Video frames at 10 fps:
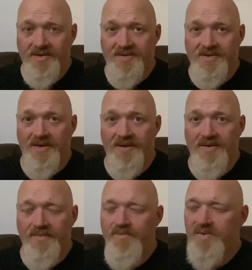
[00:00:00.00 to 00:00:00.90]

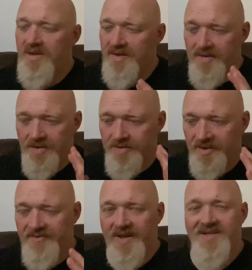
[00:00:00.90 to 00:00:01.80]
So you're
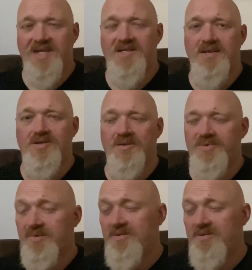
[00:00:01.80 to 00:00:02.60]
doing a fantastic job.